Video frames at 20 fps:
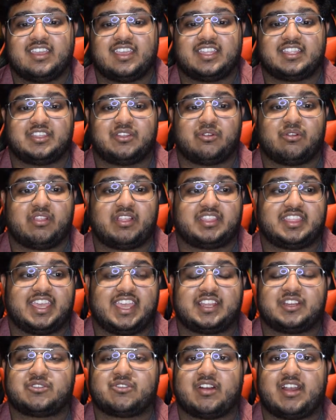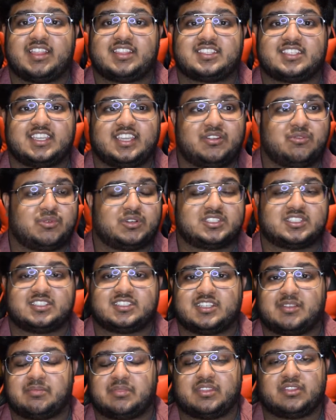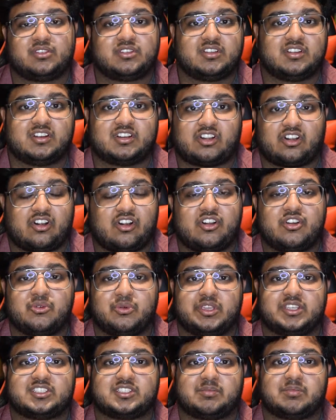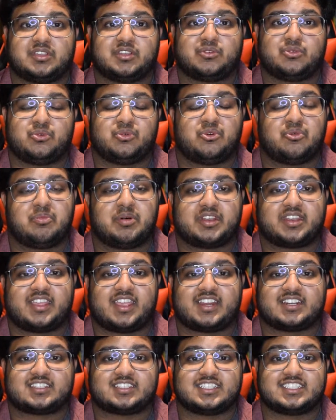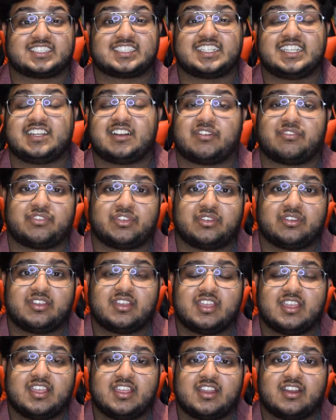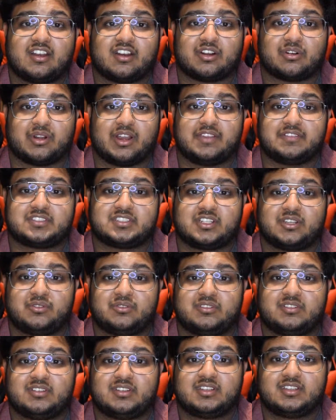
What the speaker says: And that the end credit scene wasn't something her doing something cool, but to actually see her gravestone.